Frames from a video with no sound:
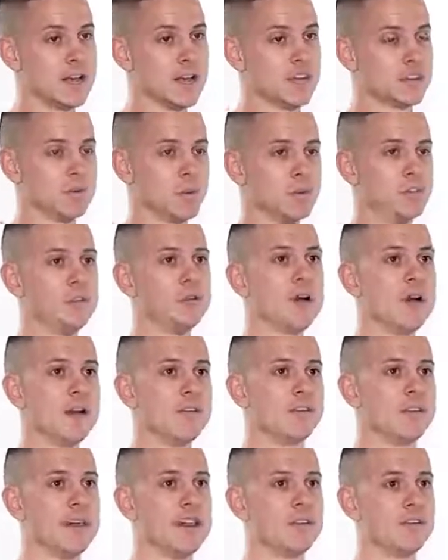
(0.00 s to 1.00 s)
Because once you kind
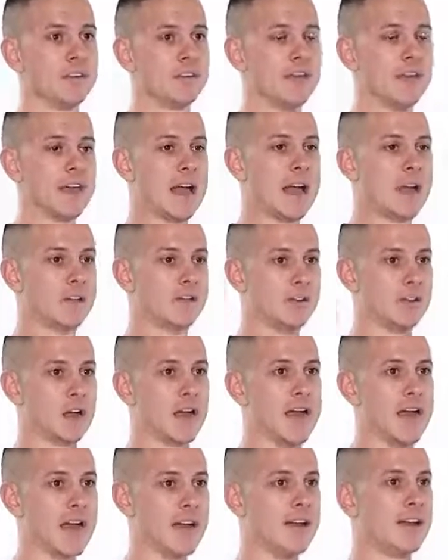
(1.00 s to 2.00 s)
of get everything out of your
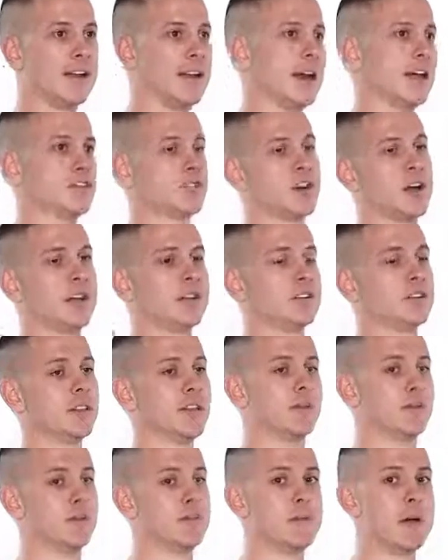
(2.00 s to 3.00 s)
head and trying to
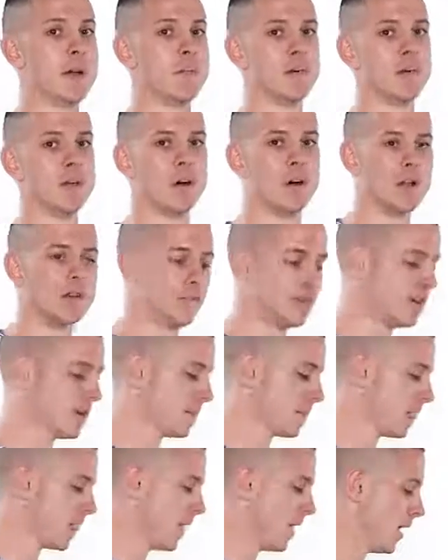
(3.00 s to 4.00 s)
remember all of
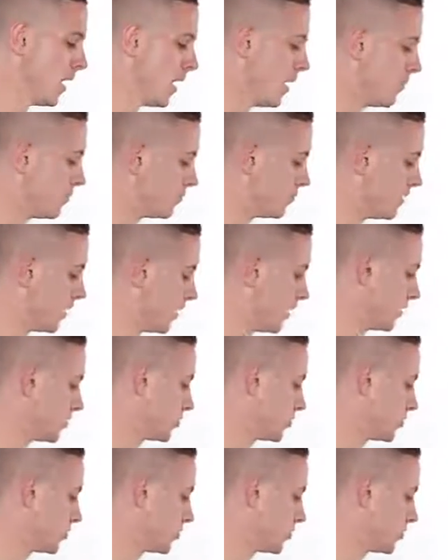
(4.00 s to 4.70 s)
it, then